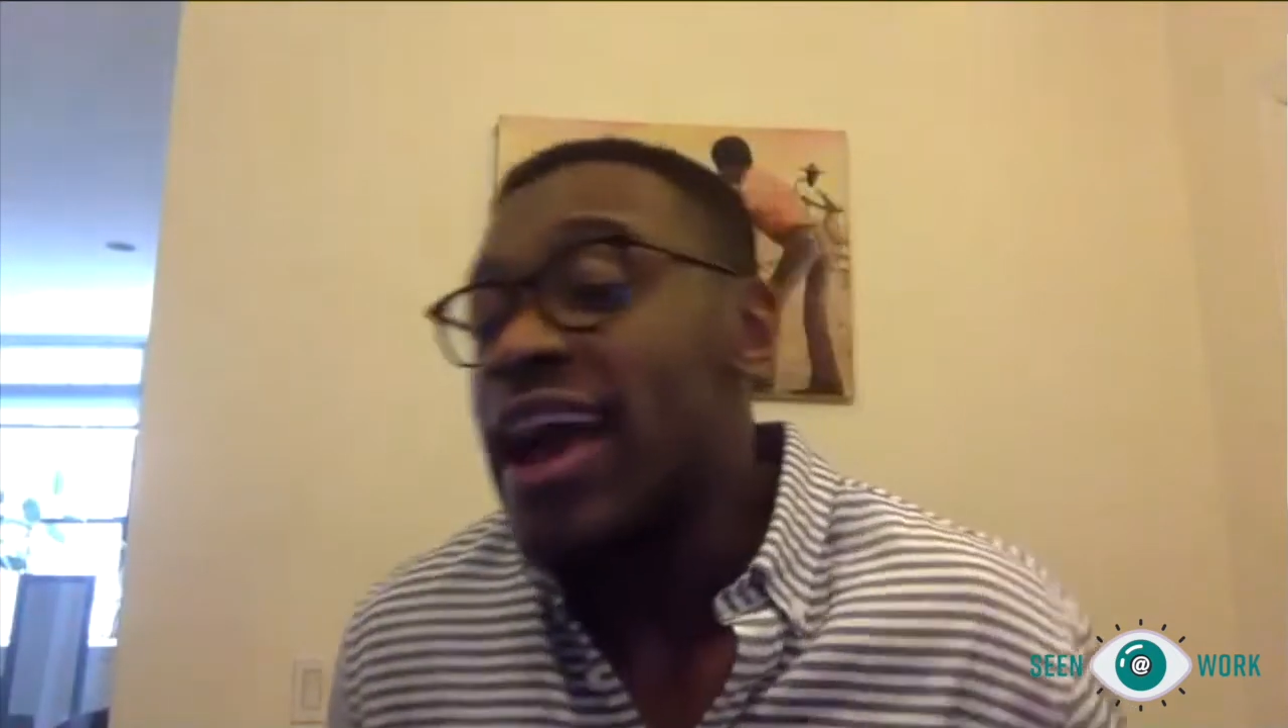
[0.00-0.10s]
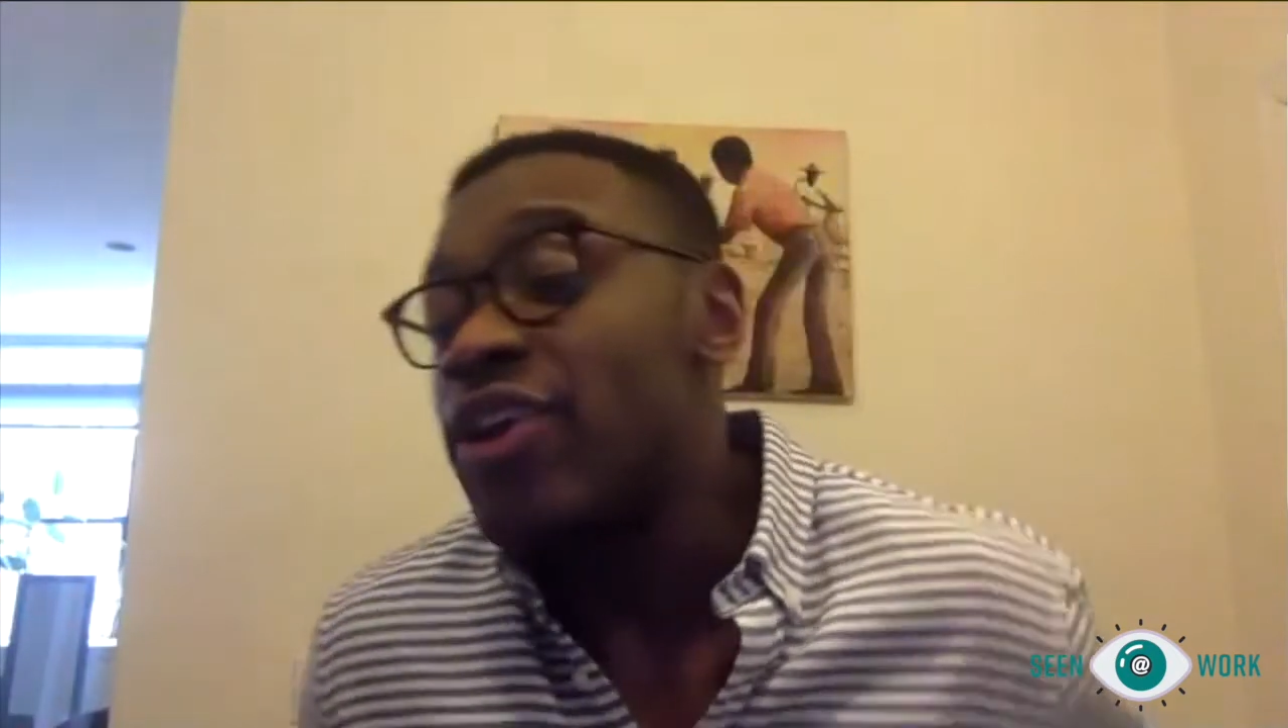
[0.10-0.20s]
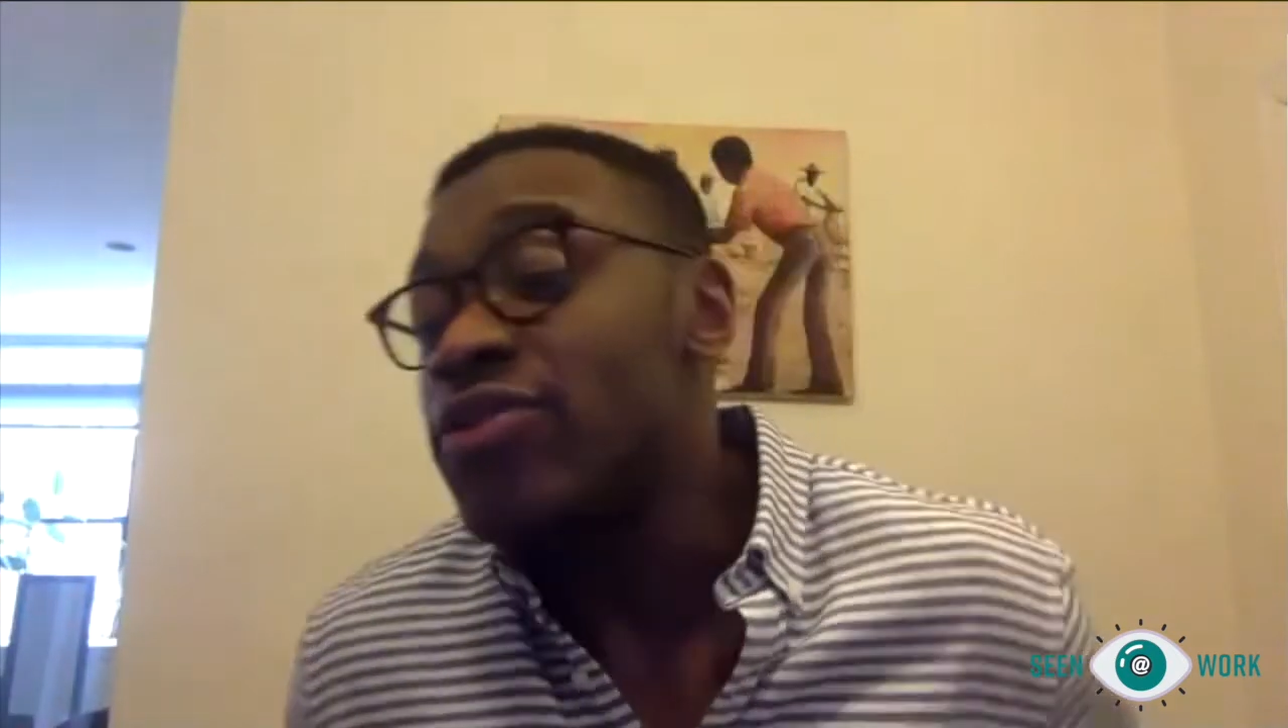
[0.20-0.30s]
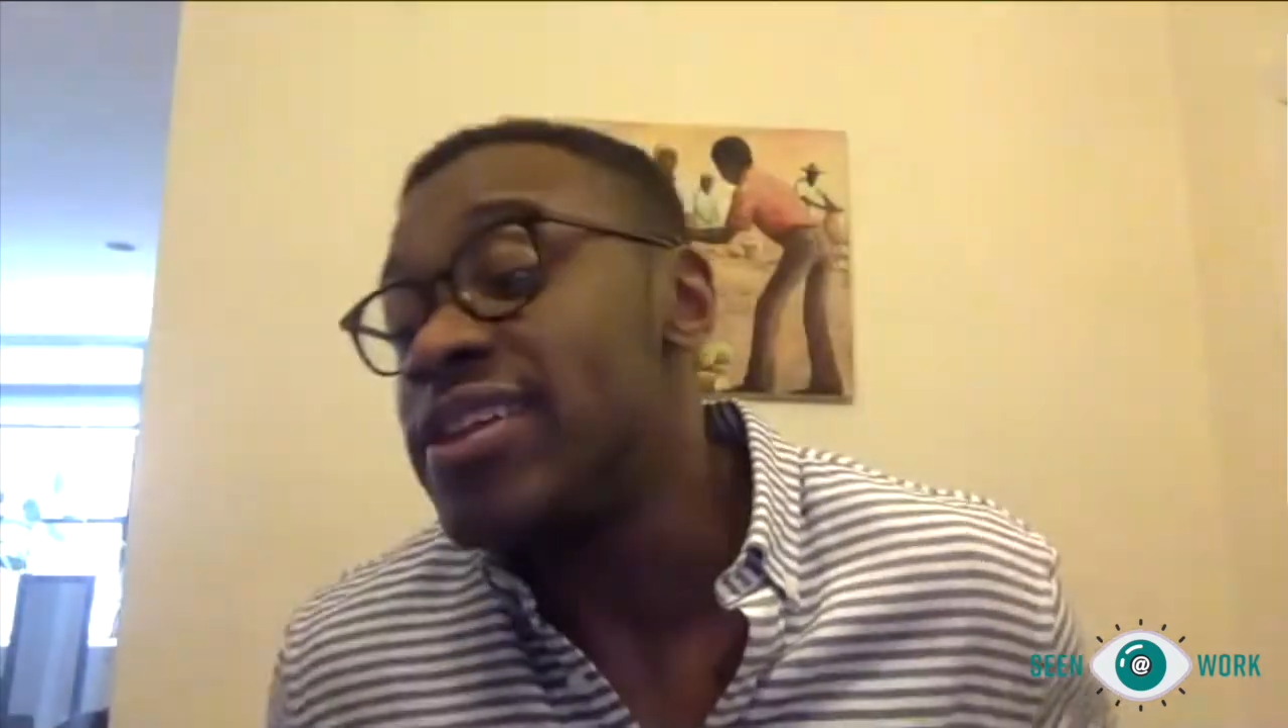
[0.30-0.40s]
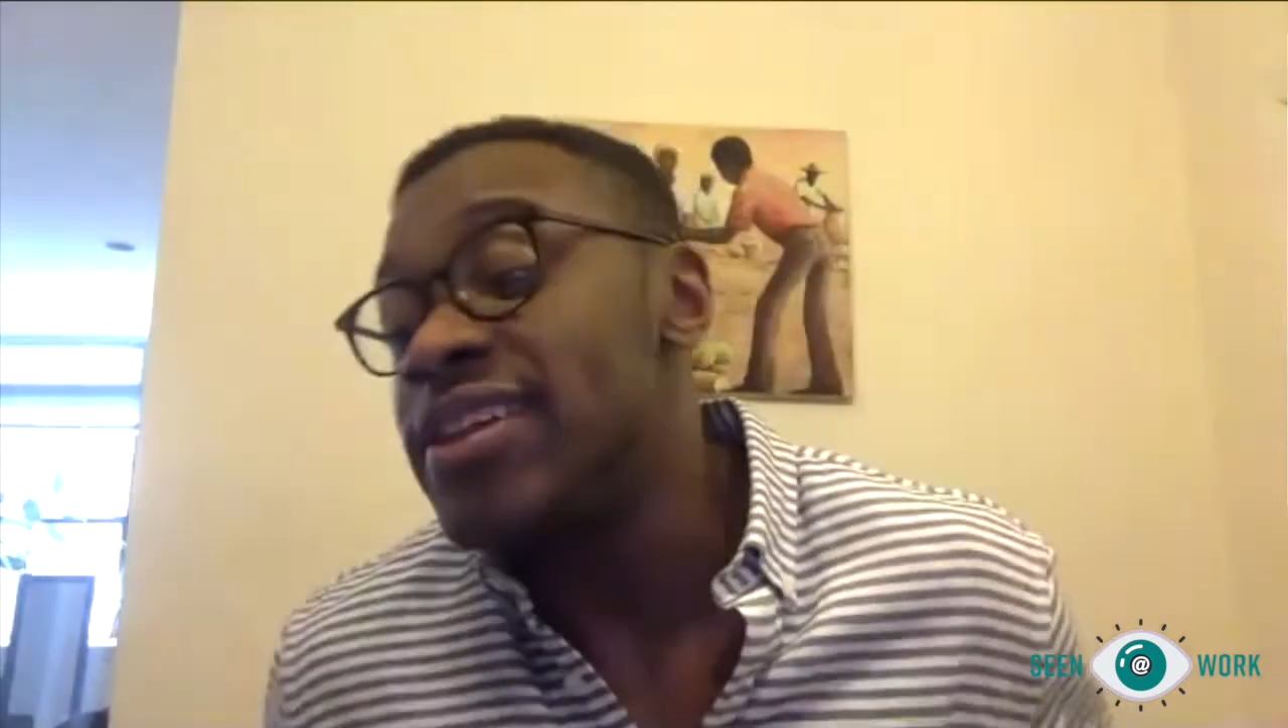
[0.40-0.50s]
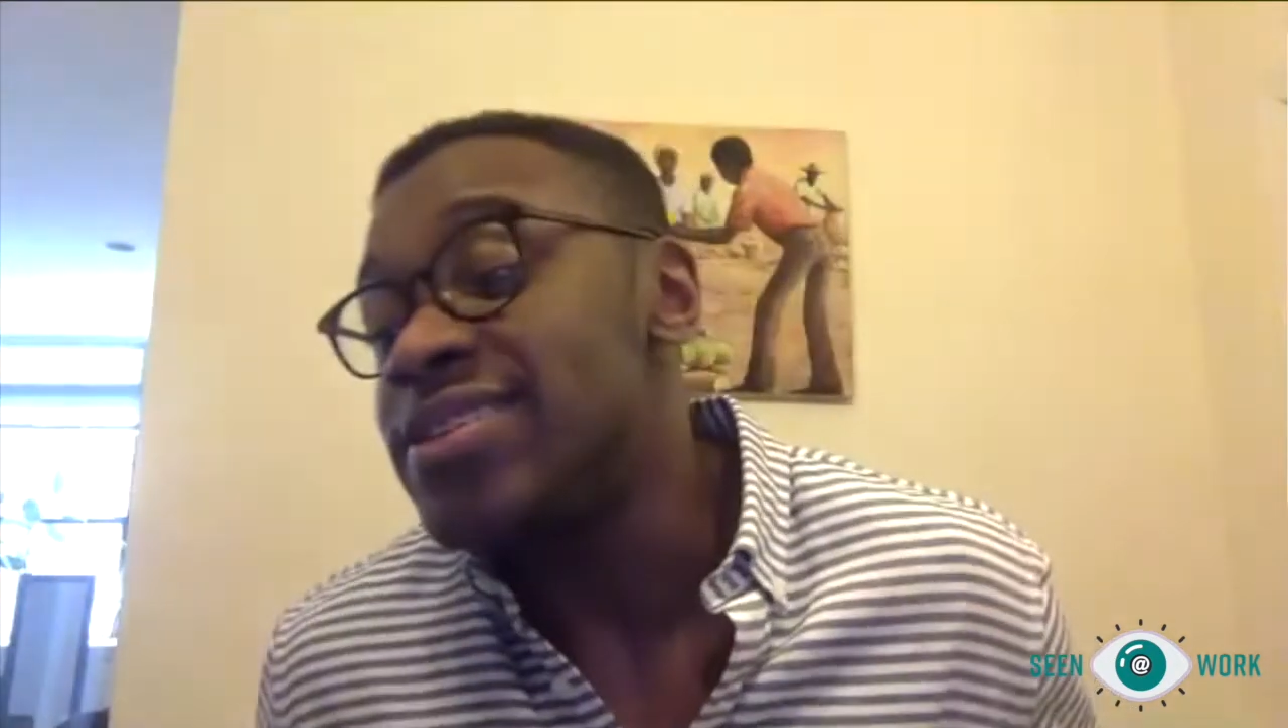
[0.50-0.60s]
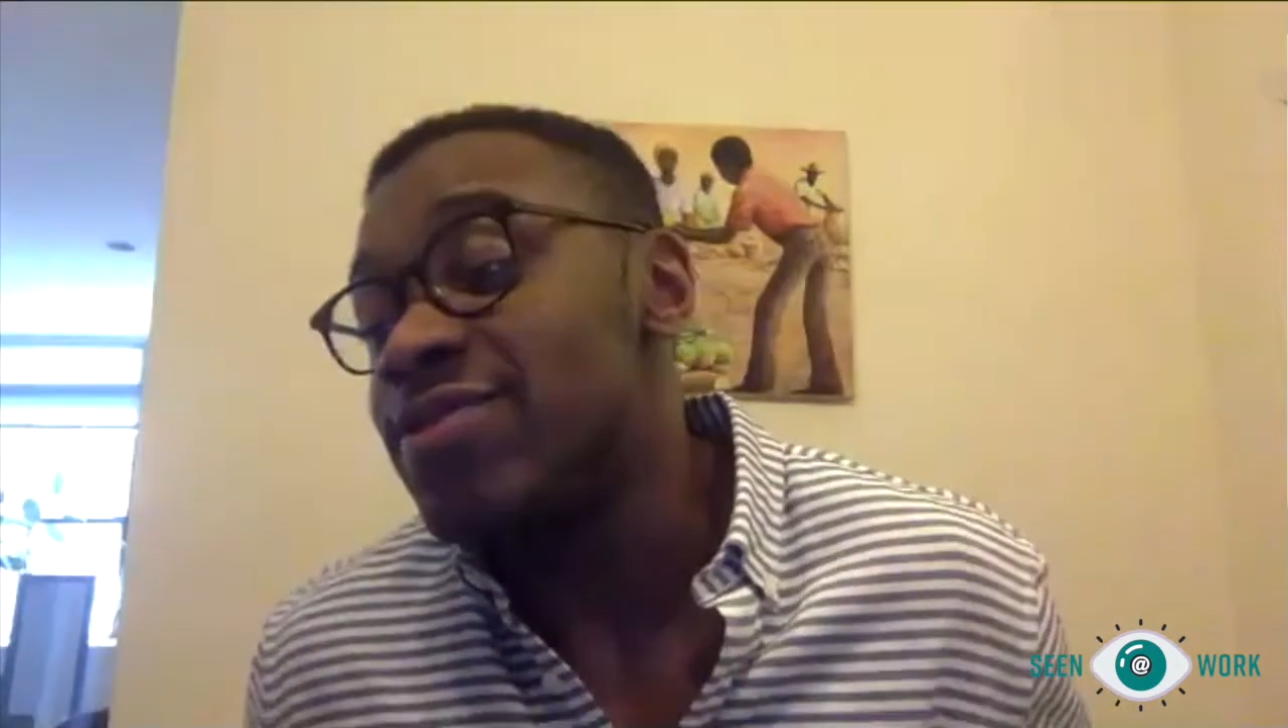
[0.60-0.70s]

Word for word: I don't think that's